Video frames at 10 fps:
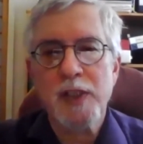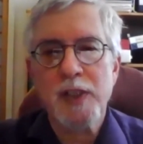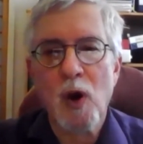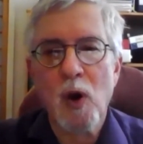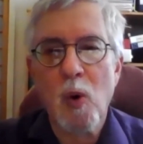
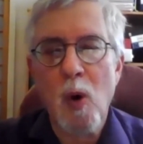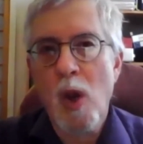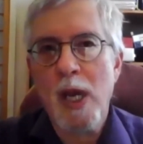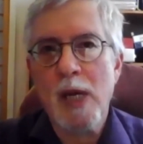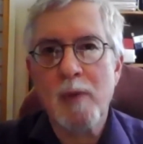So
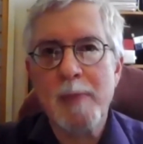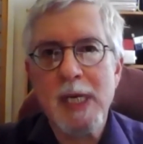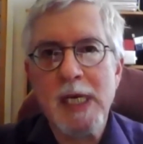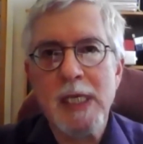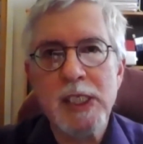it would
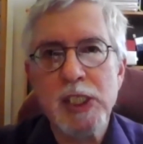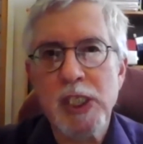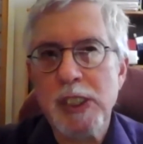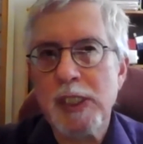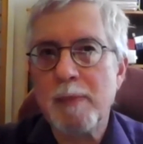be
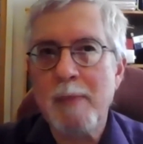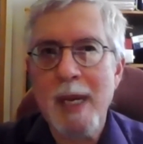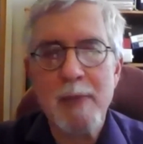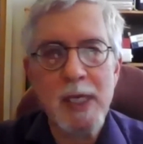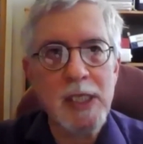conditions,
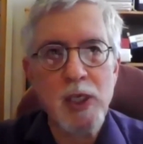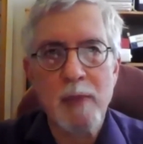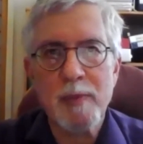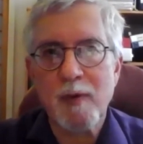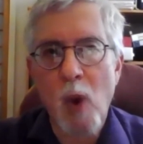maybe in
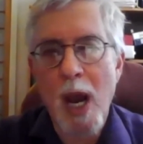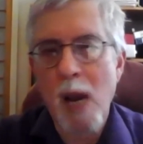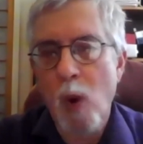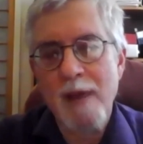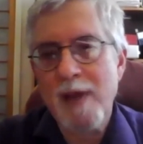terms of
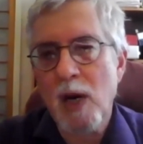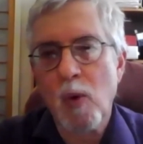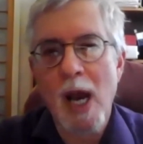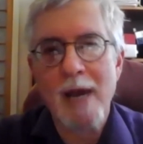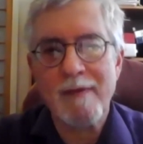why are they
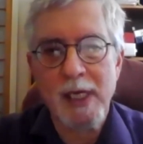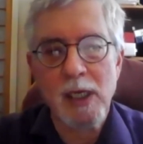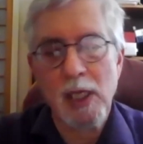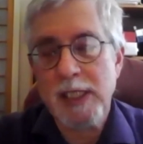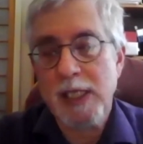
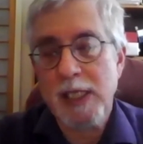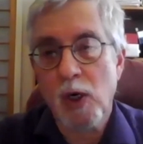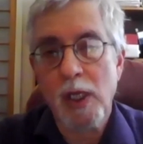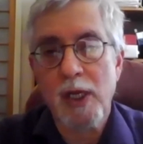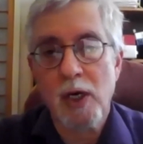arriving, let's say
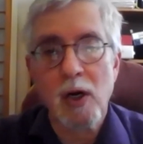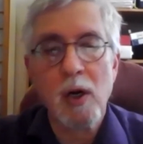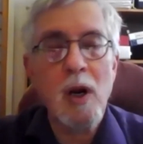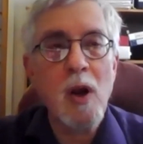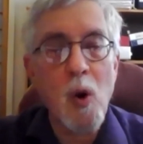
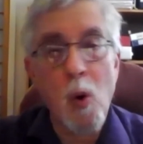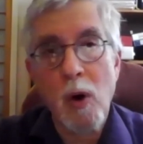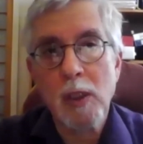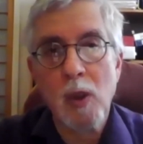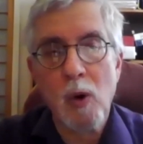earlier
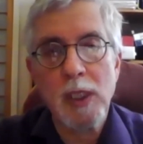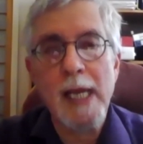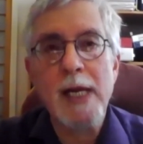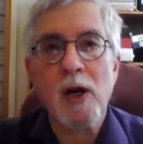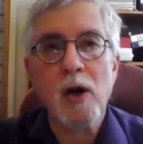or
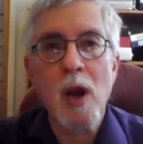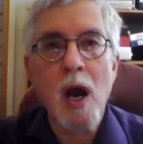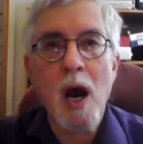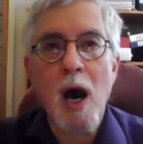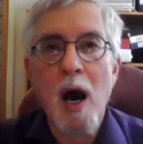later.
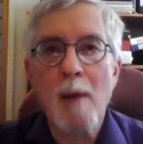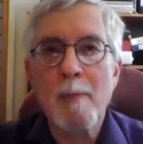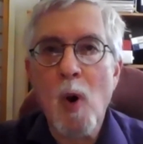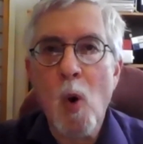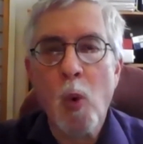
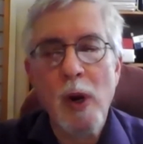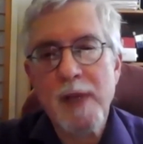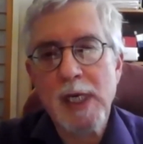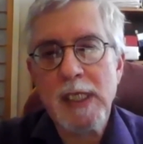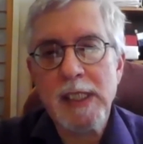What
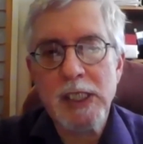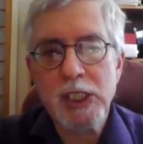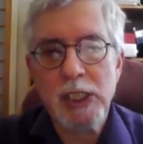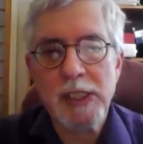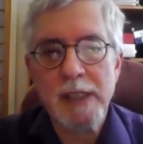are the
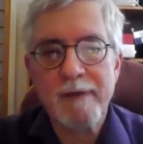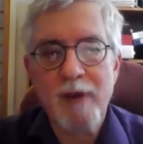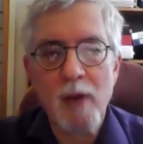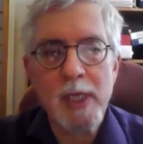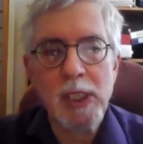conditions,
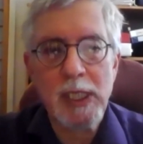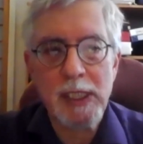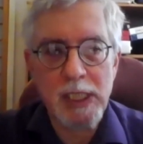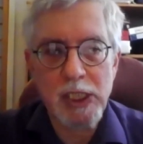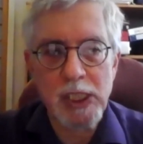environmental
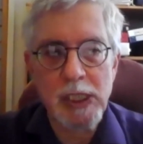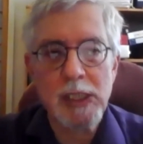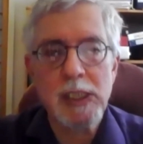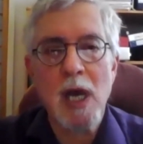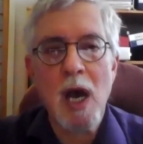
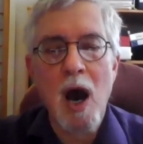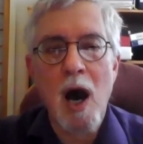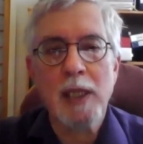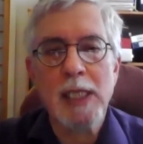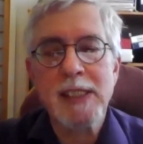conditions
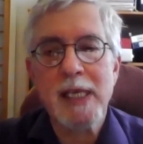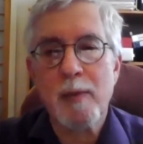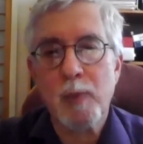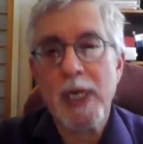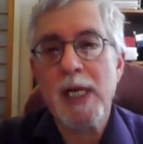on, let's say,
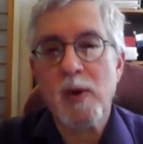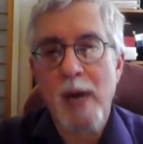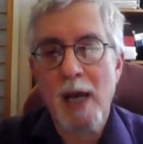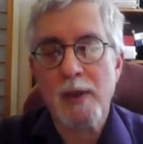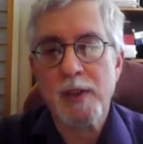the breeding
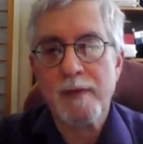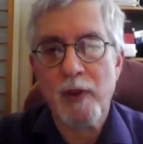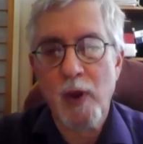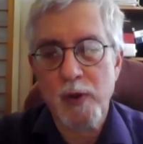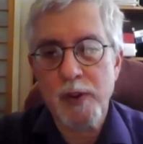grounds
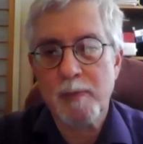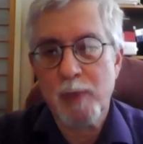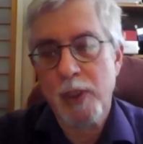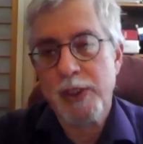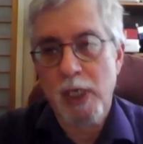for those
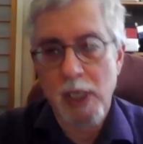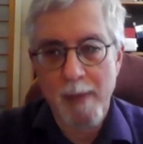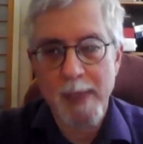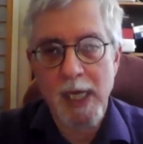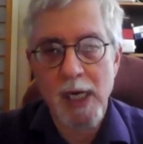birds that are
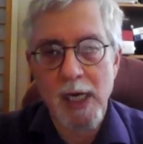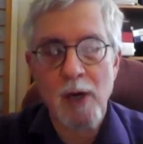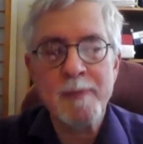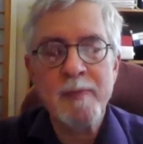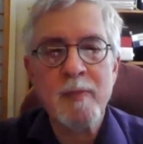coming
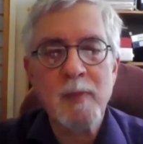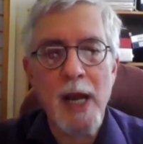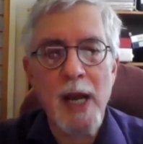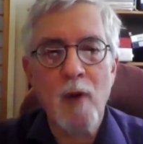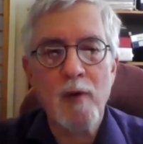here
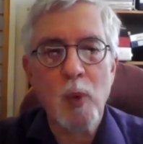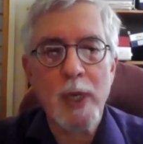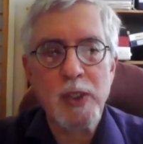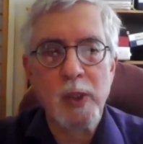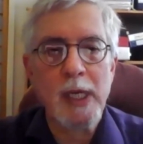and
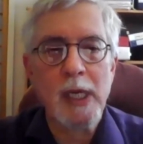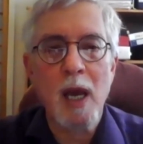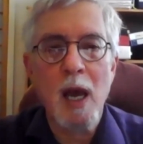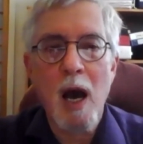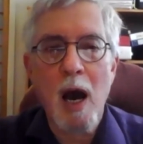
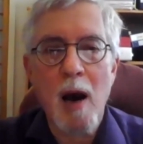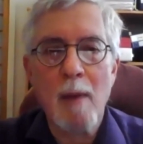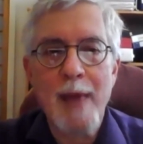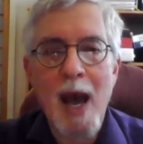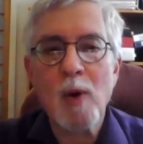overwintering?
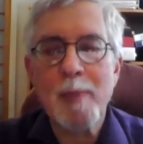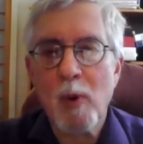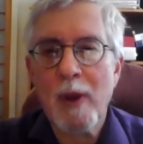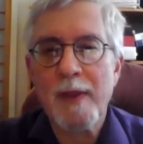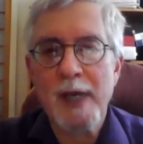That would
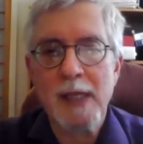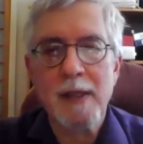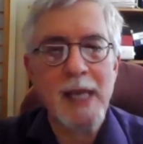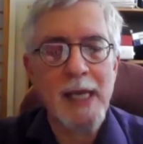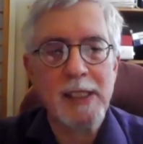be one
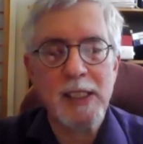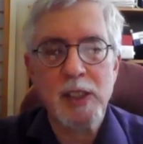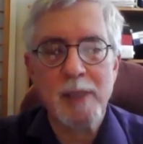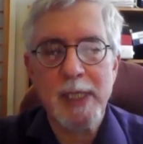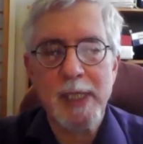thing that
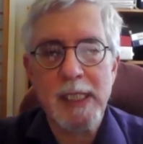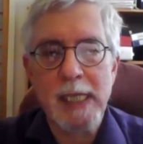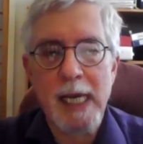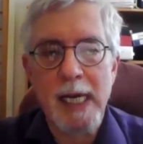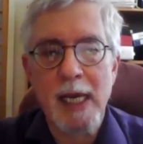this could be
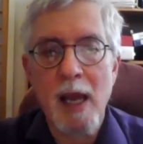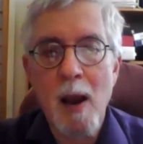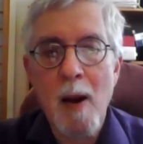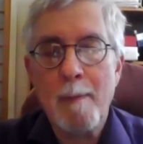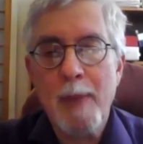indicating,
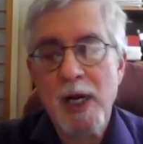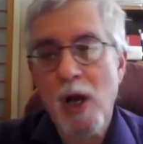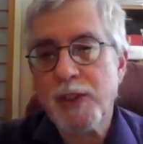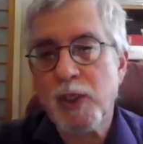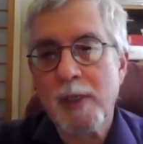but
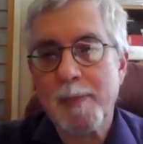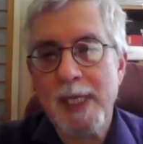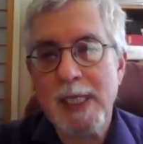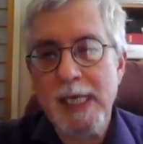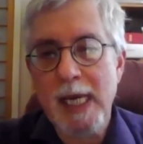it also
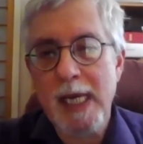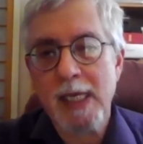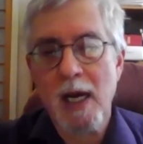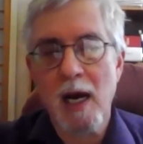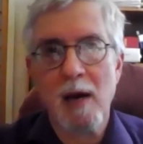could be
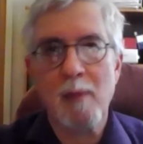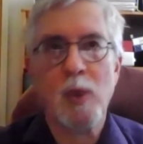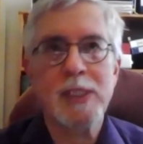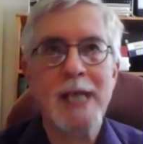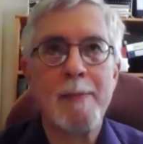indicating
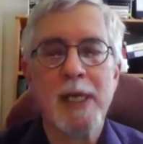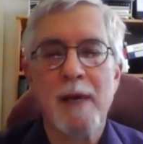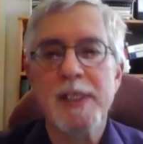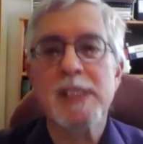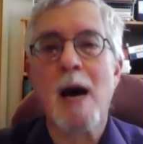what's
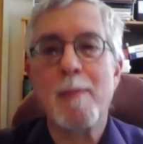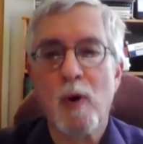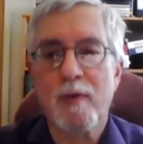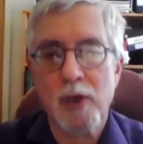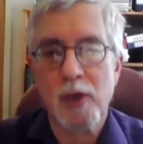happening on the
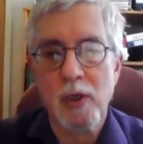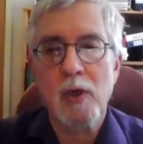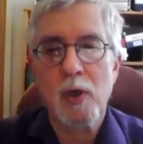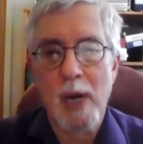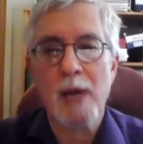stopover
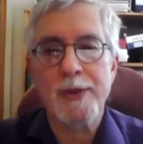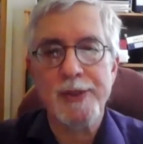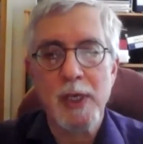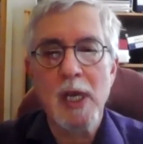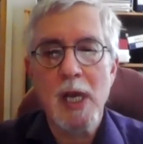
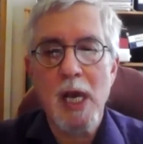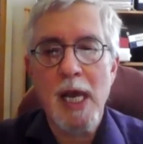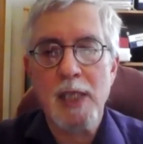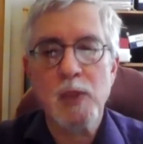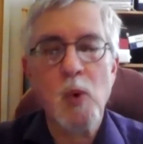grounds
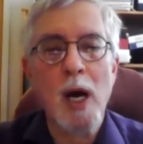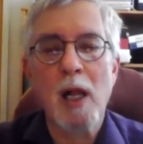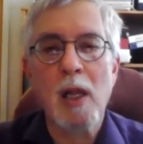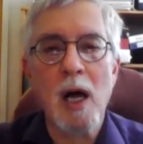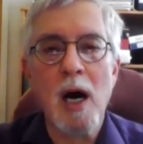as
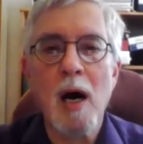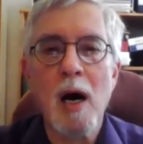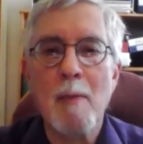well.